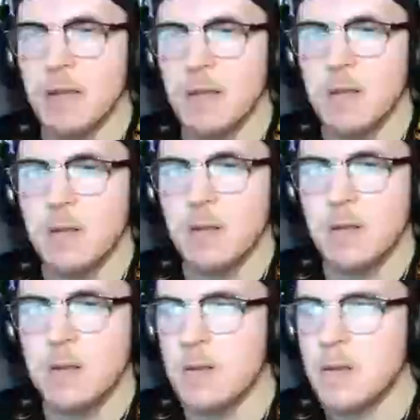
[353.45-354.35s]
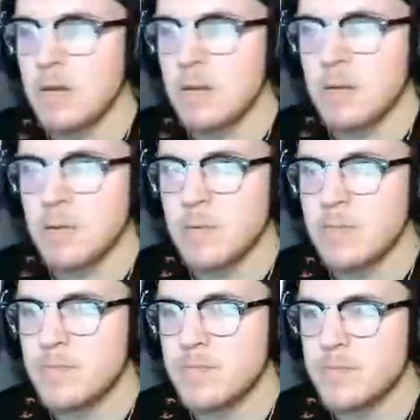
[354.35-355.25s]

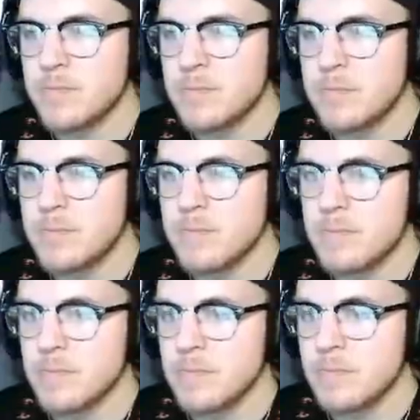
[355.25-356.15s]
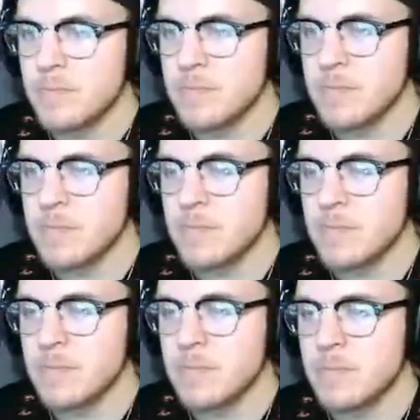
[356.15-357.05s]

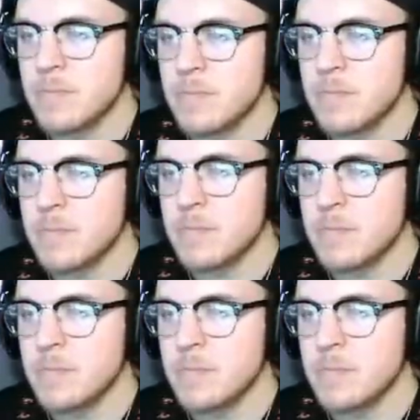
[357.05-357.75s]
Nothing is said.